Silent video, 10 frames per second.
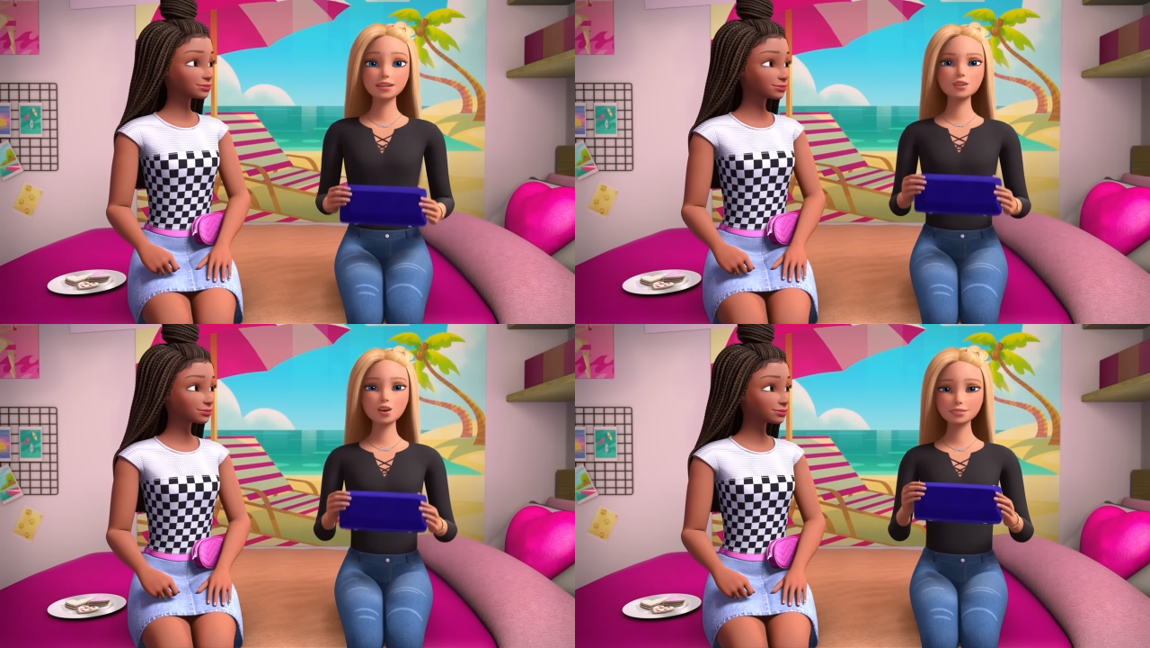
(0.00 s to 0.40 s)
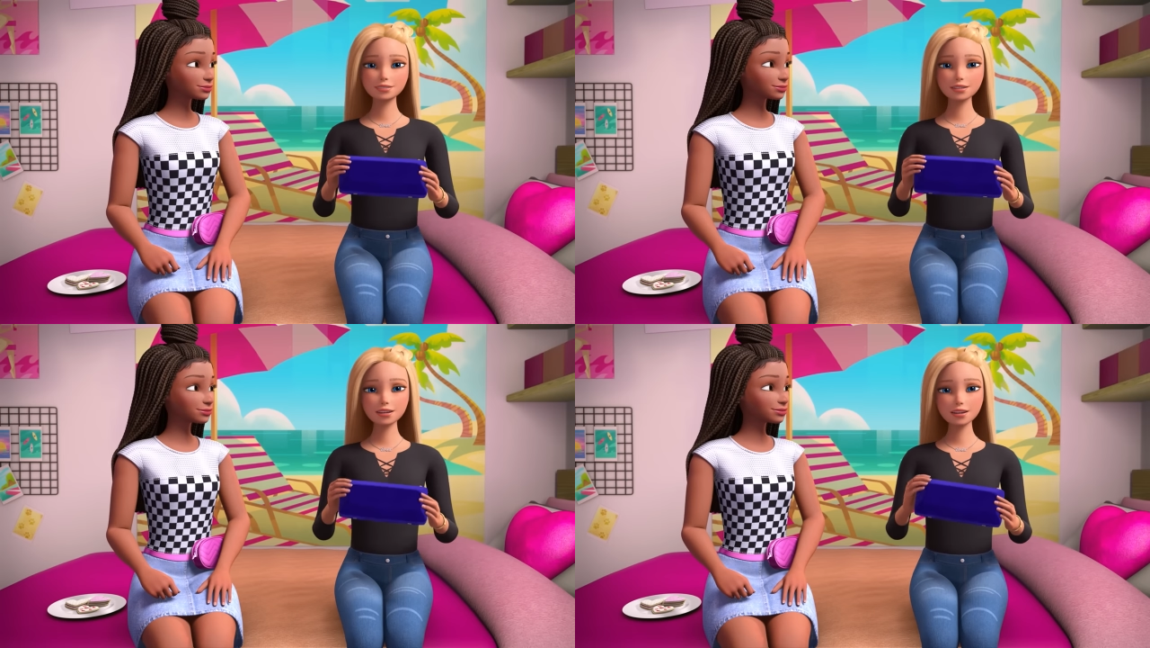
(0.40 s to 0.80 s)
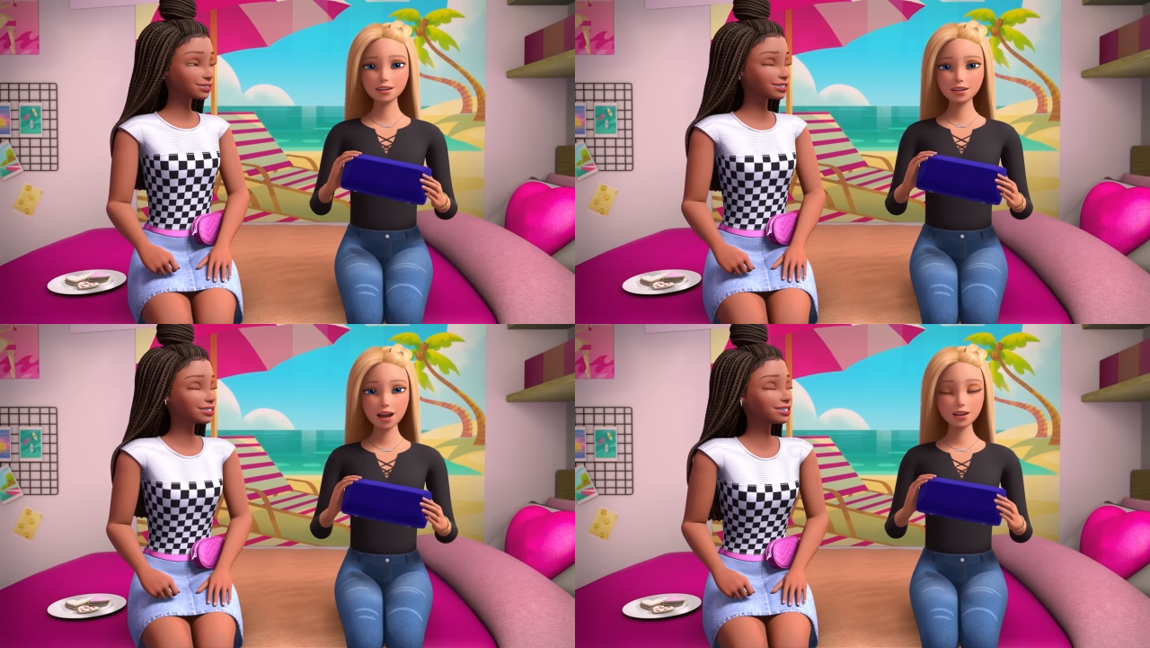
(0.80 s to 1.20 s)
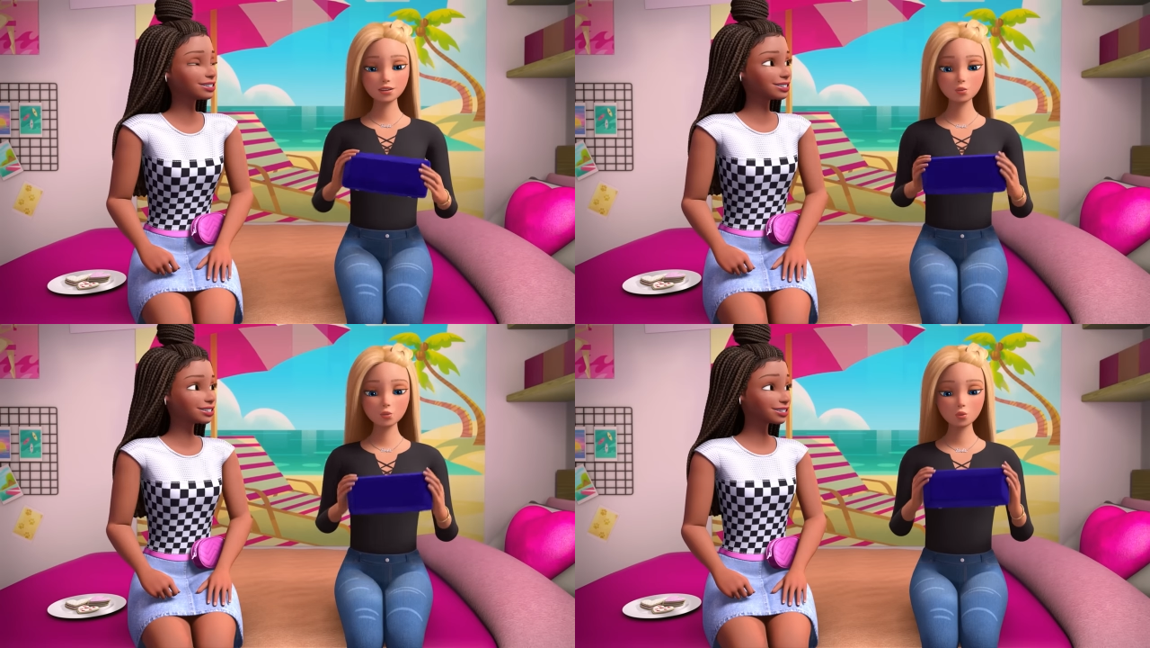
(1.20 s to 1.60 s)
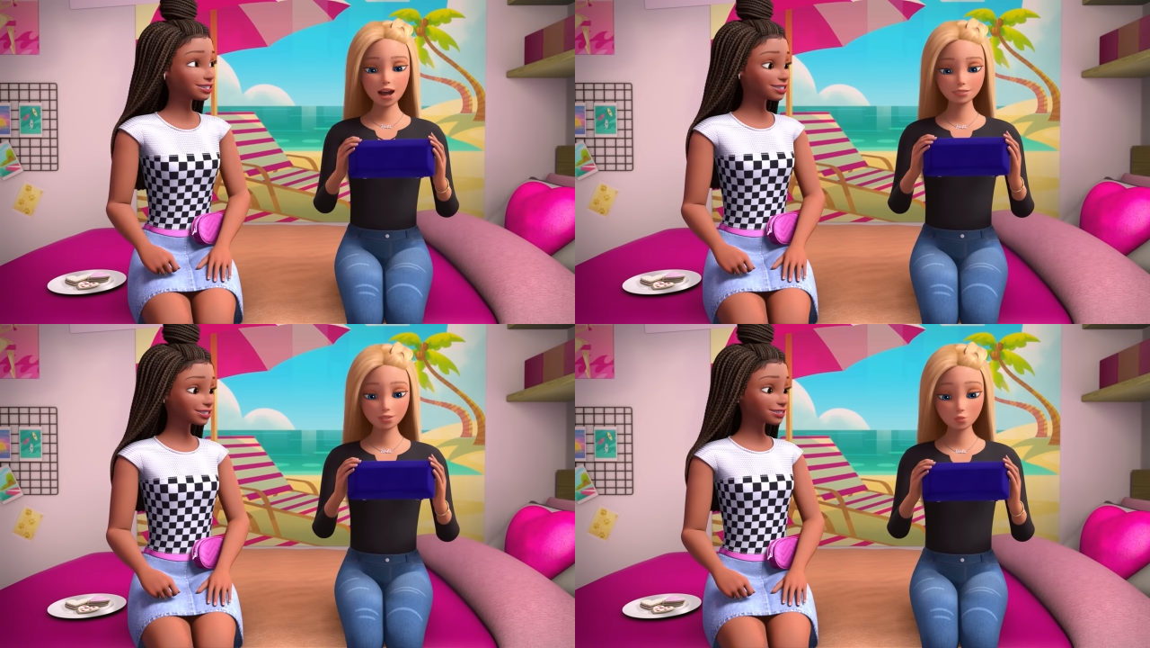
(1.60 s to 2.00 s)
Speaker 1: turn. I
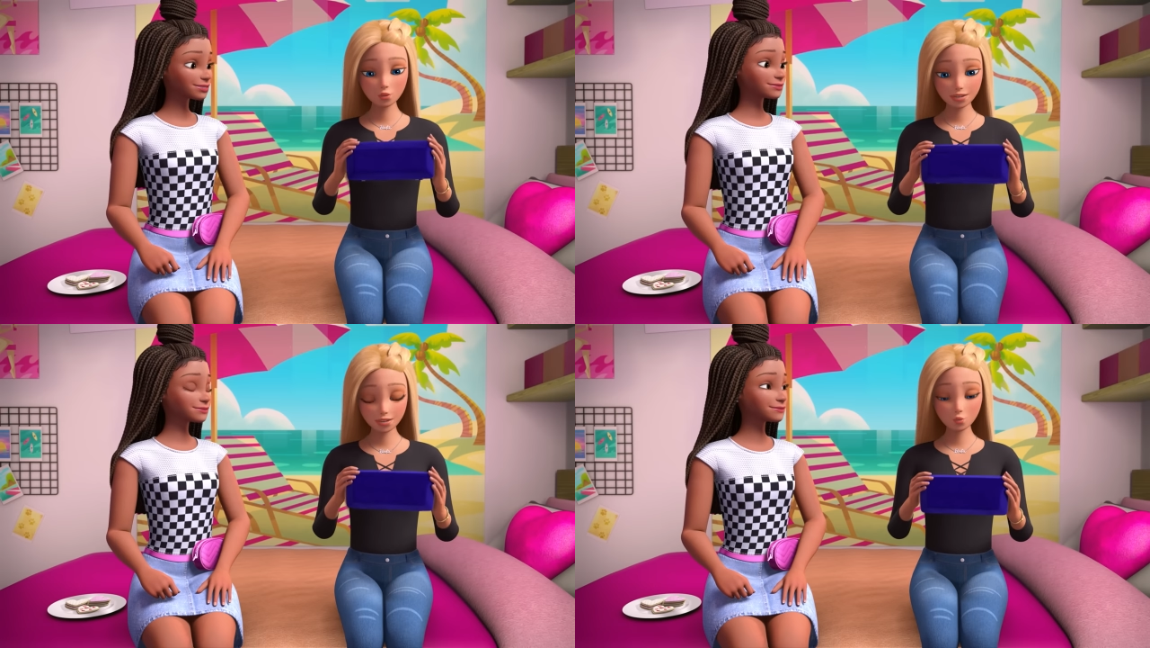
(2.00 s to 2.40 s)
wanted to get